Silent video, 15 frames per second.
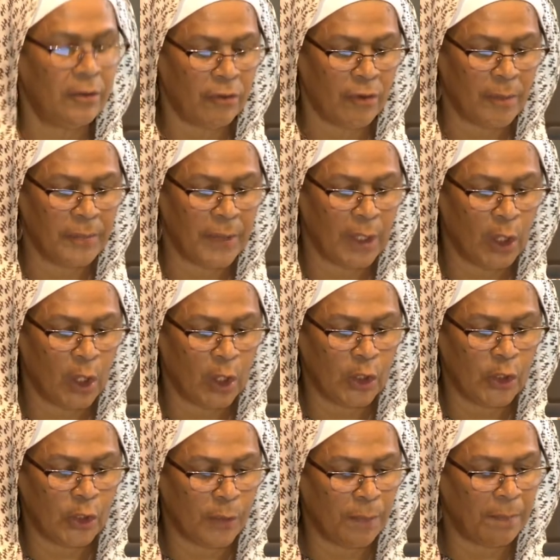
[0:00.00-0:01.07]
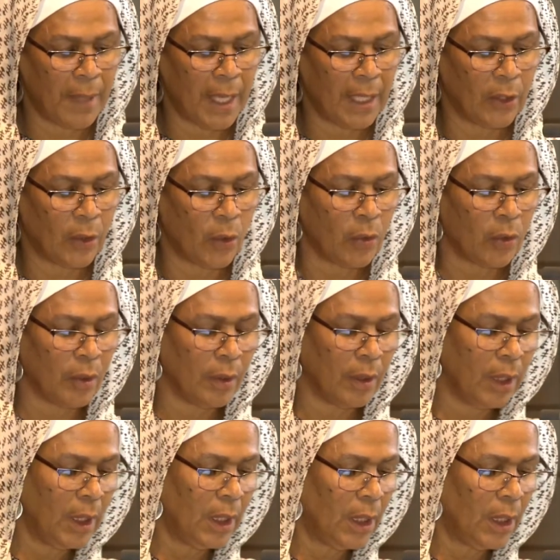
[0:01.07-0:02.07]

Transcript: from the larger men or